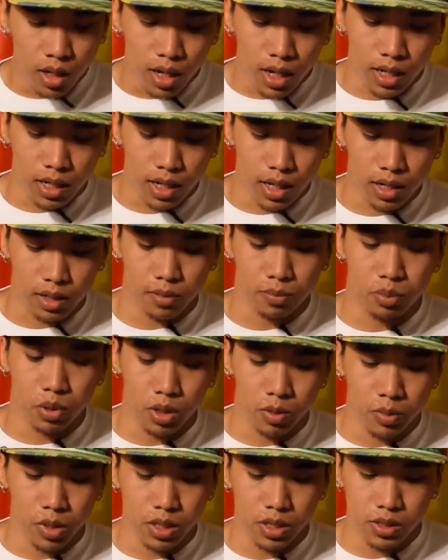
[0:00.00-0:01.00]
I got a
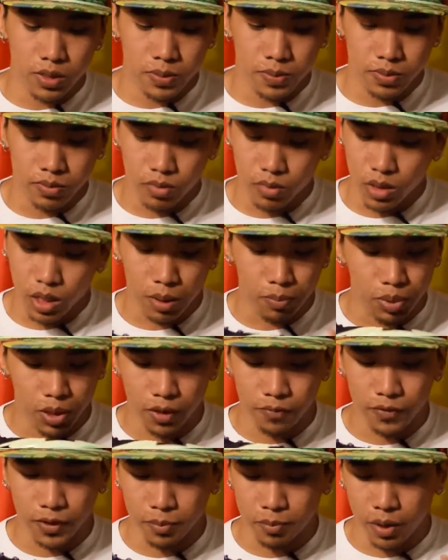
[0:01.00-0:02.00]
pretty much a
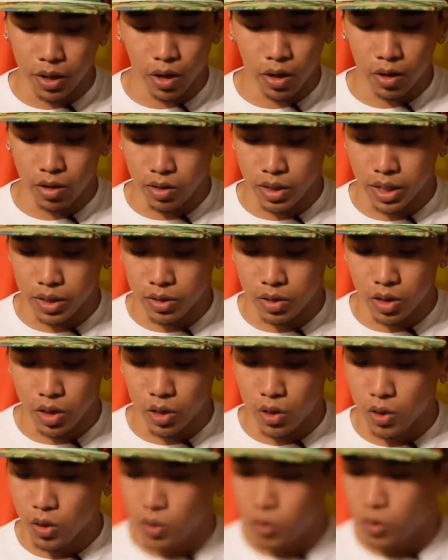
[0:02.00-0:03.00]
perfect pair. Like
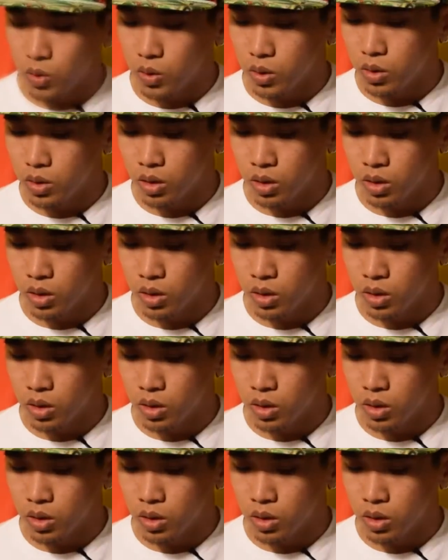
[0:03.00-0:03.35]
no,